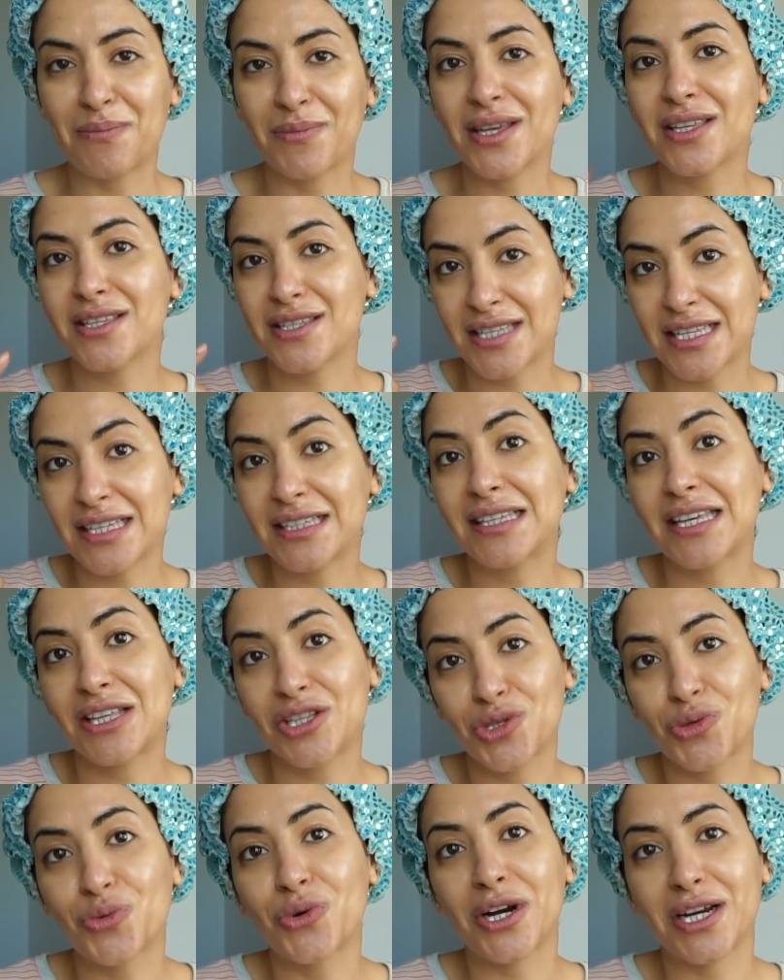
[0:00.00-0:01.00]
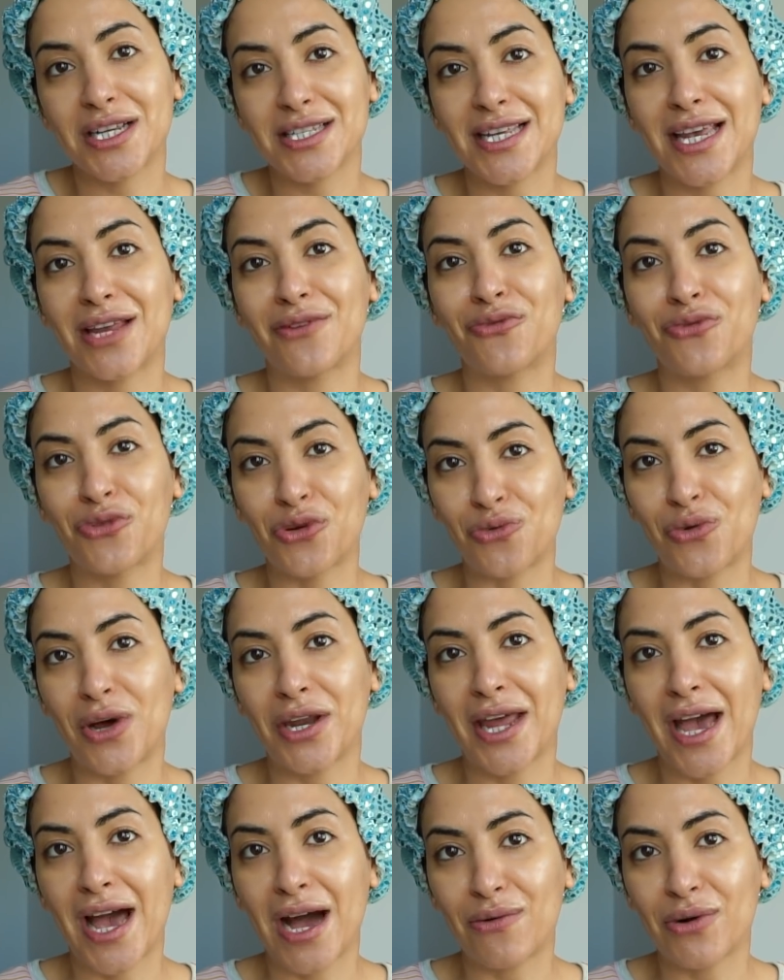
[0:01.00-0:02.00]
it still need to work in for
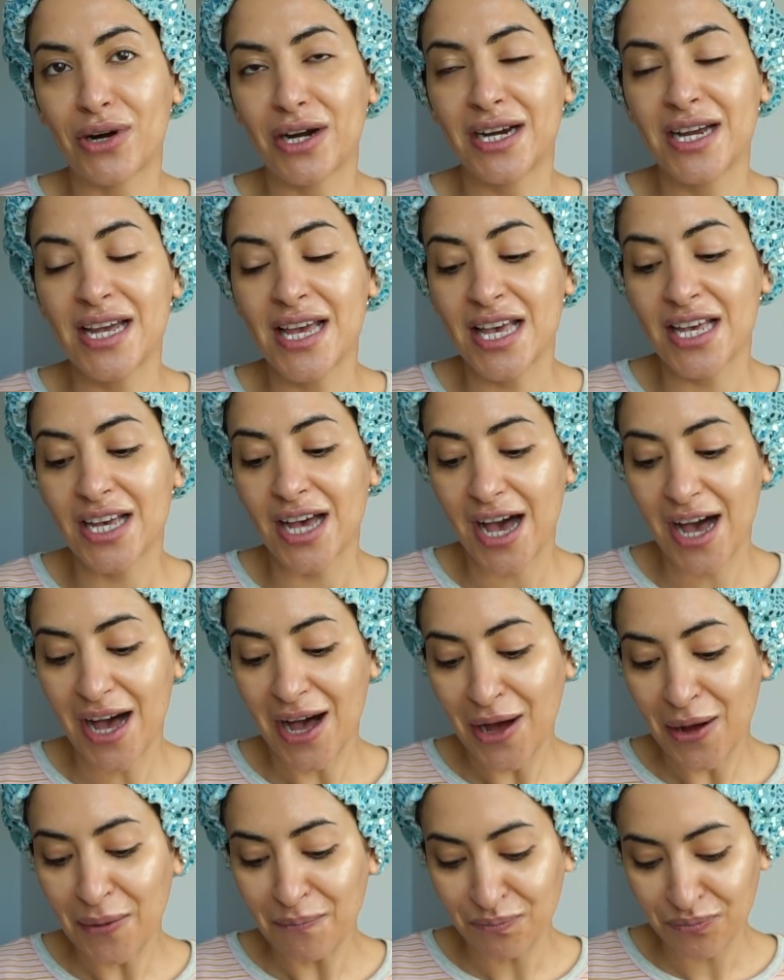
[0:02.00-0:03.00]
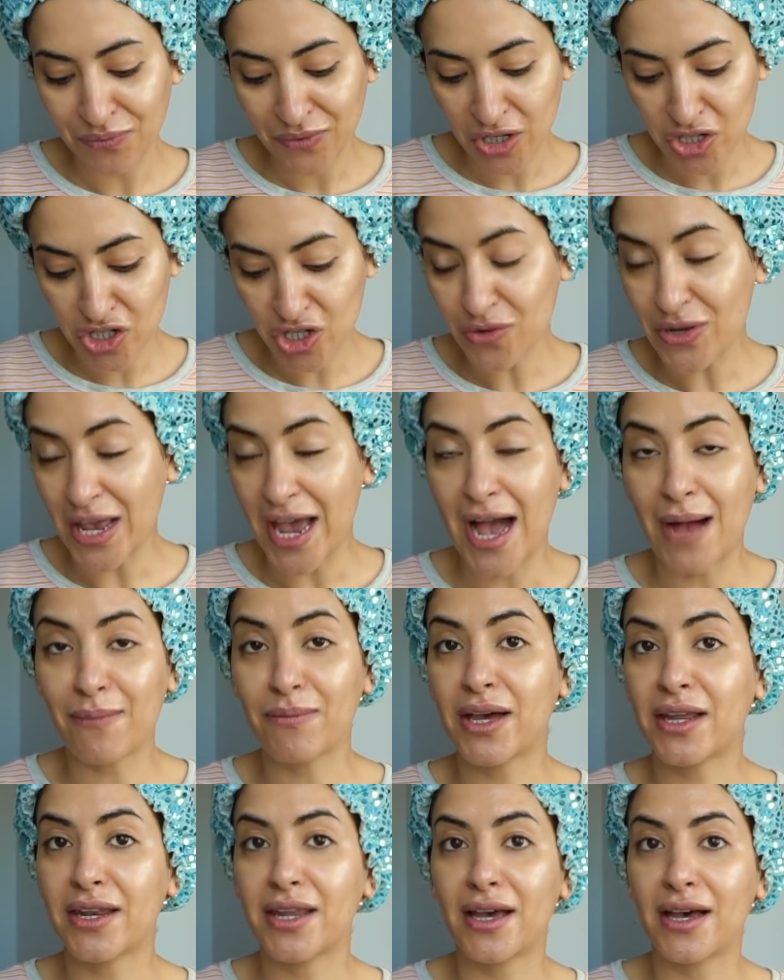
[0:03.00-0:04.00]
1 hour. So yeah, I'm
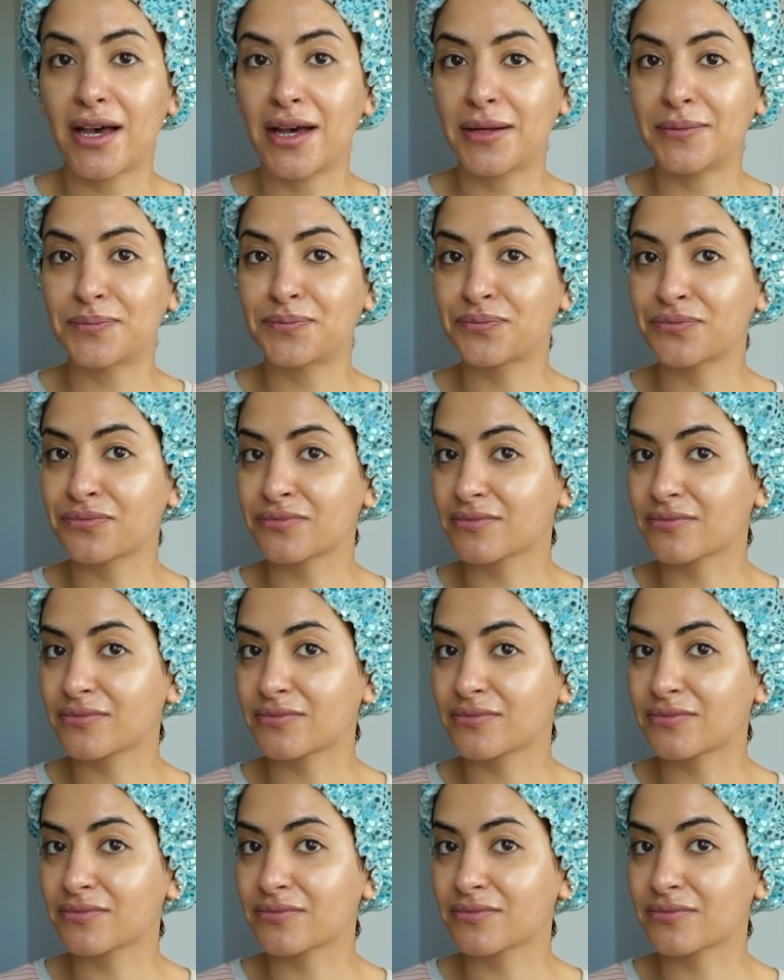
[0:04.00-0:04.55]
gonna